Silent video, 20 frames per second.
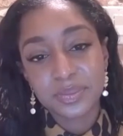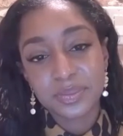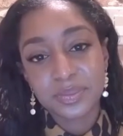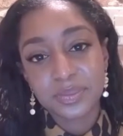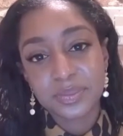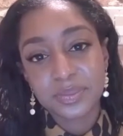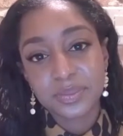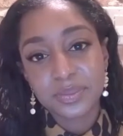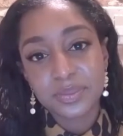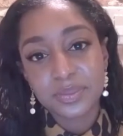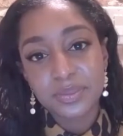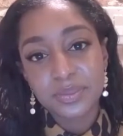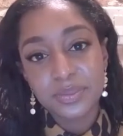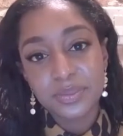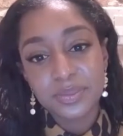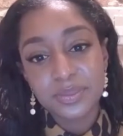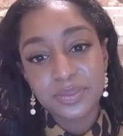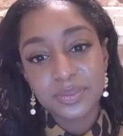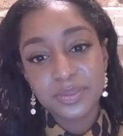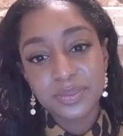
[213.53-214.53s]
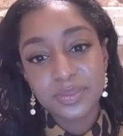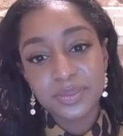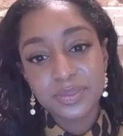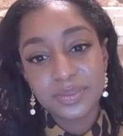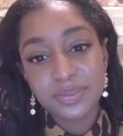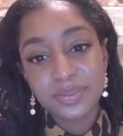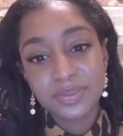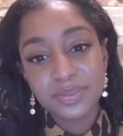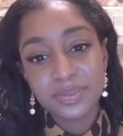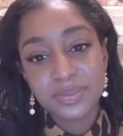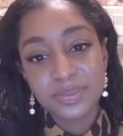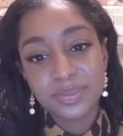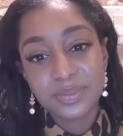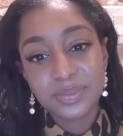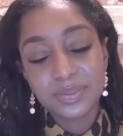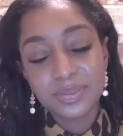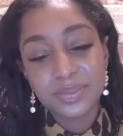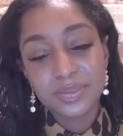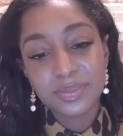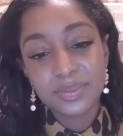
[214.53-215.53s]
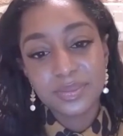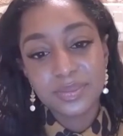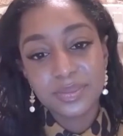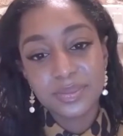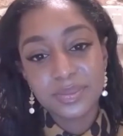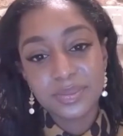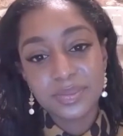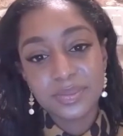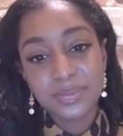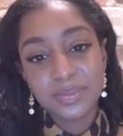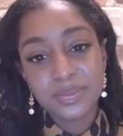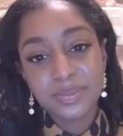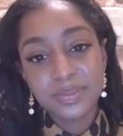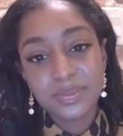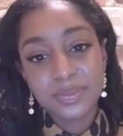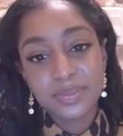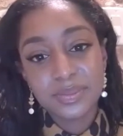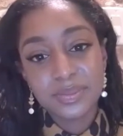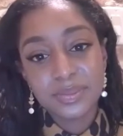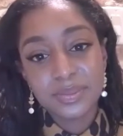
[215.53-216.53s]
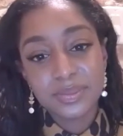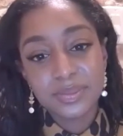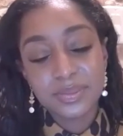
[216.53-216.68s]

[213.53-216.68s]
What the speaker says: The person shown says nothing.